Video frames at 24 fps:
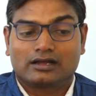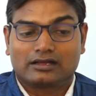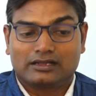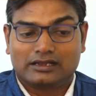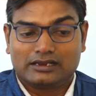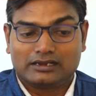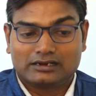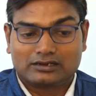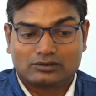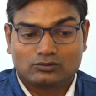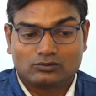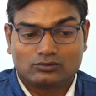
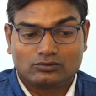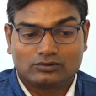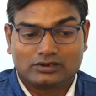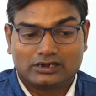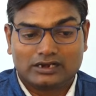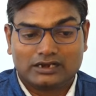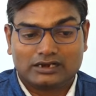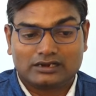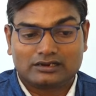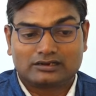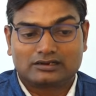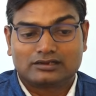
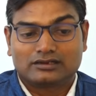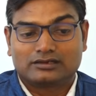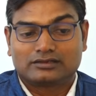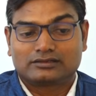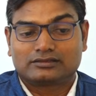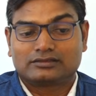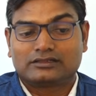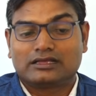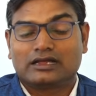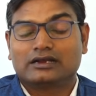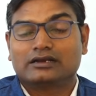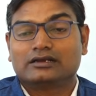including
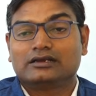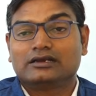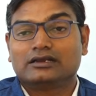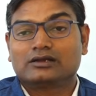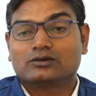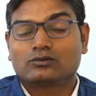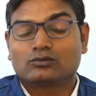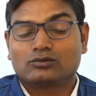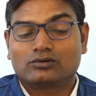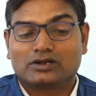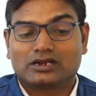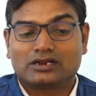the
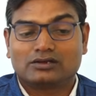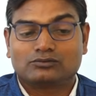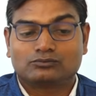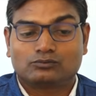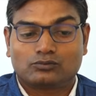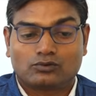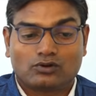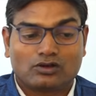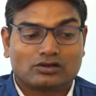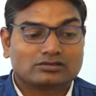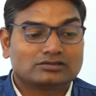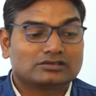decoding
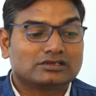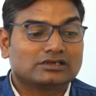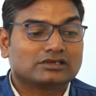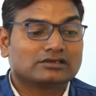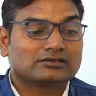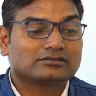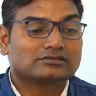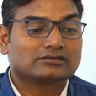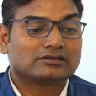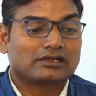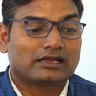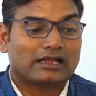
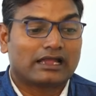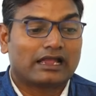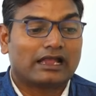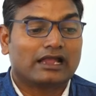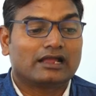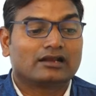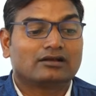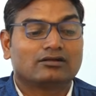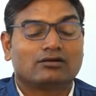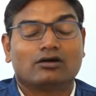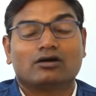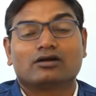process
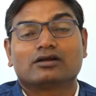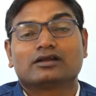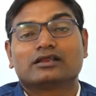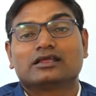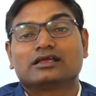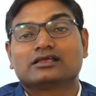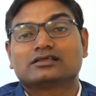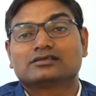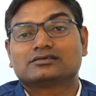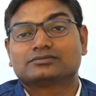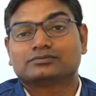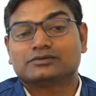and
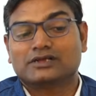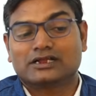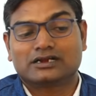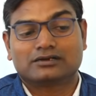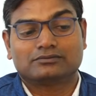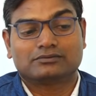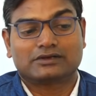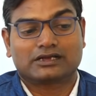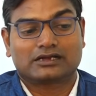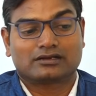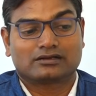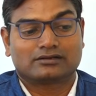audience
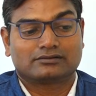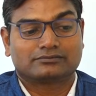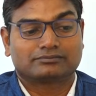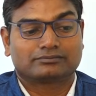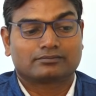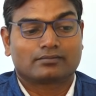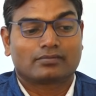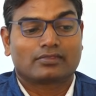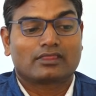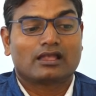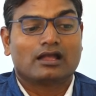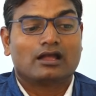feedback.
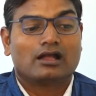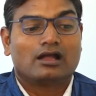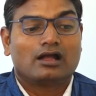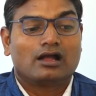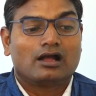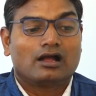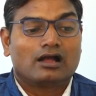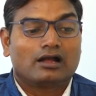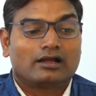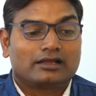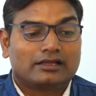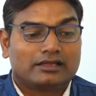
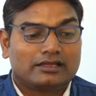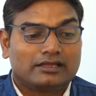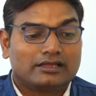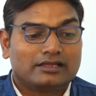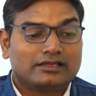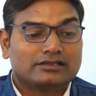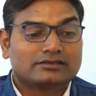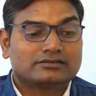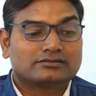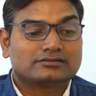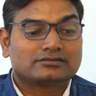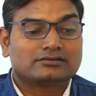
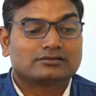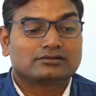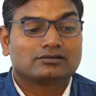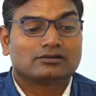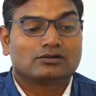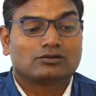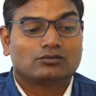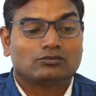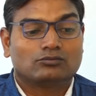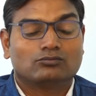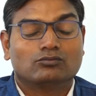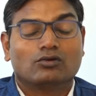His
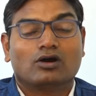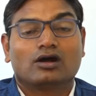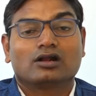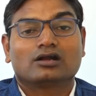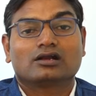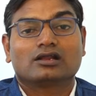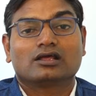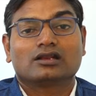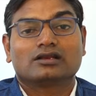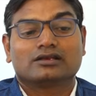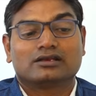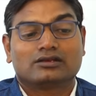
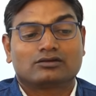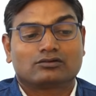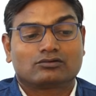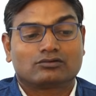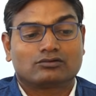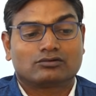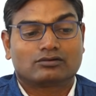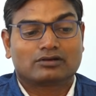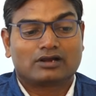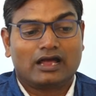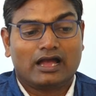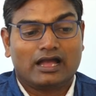model
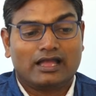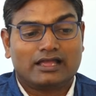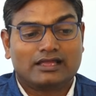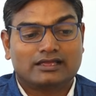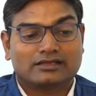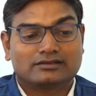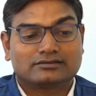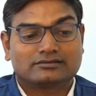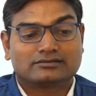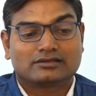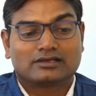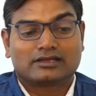
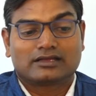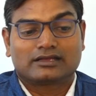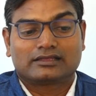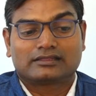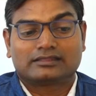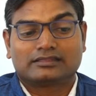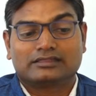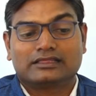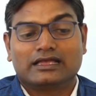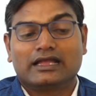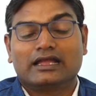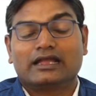recognized
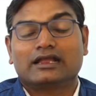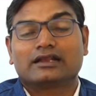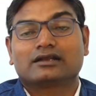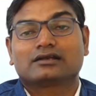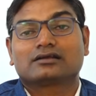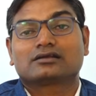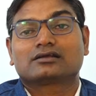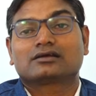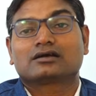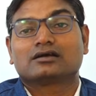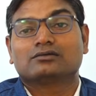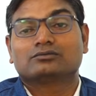that
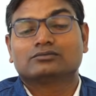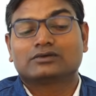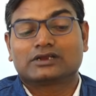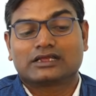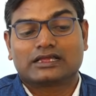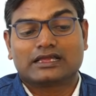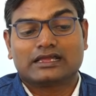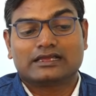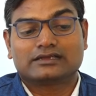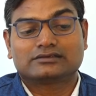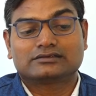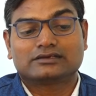
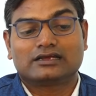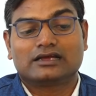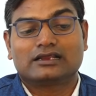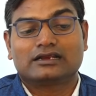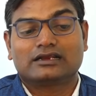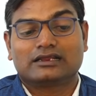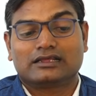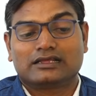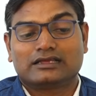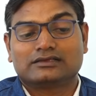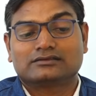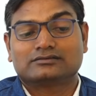
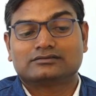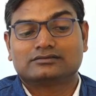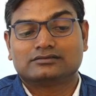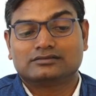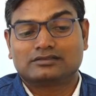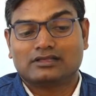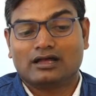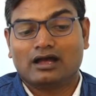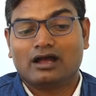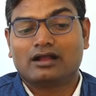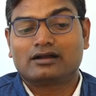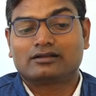communication is
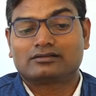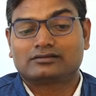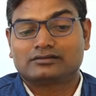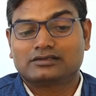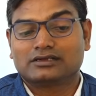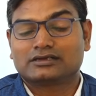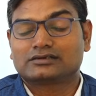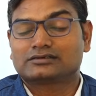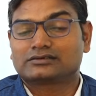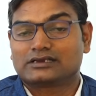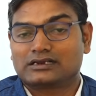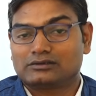not
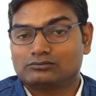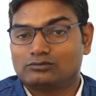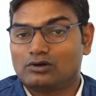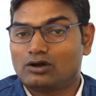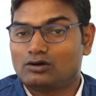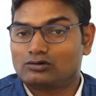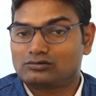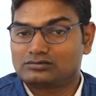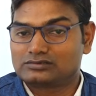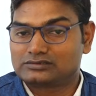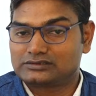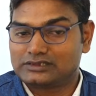just
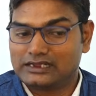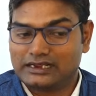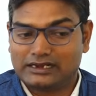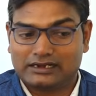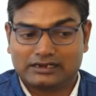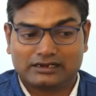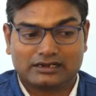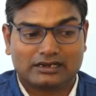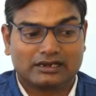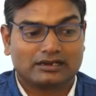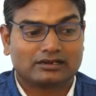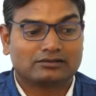about
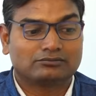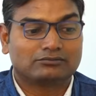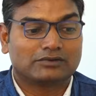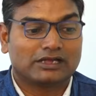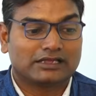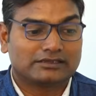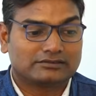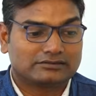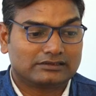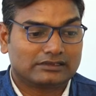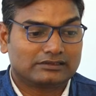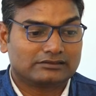sending
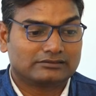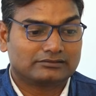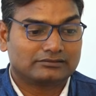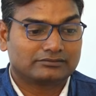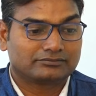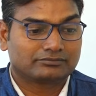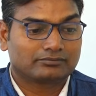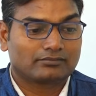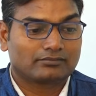messages,